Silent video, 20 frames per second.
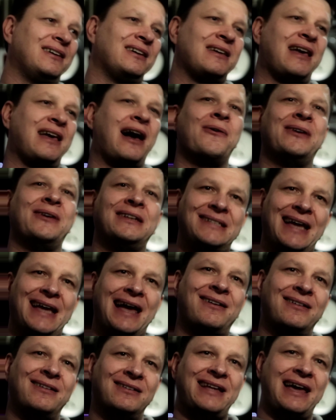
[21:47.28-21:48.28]
going
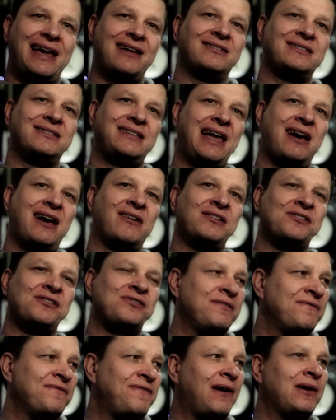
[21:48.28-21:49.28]
down and down and down. Its
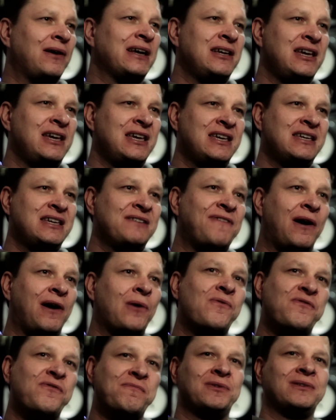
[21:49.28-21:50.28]

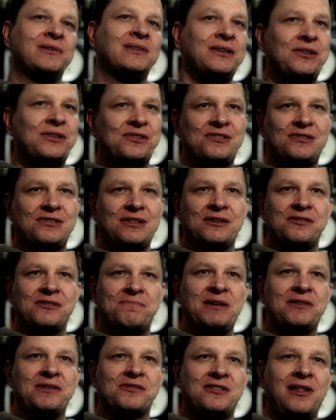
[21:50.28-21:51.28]
evolvement has
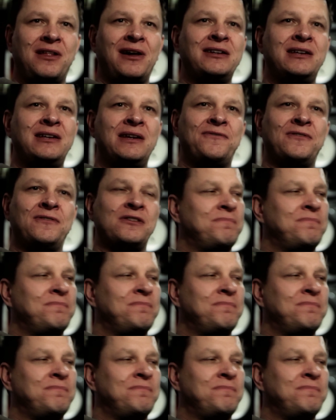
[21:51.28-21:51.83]
been slightly different.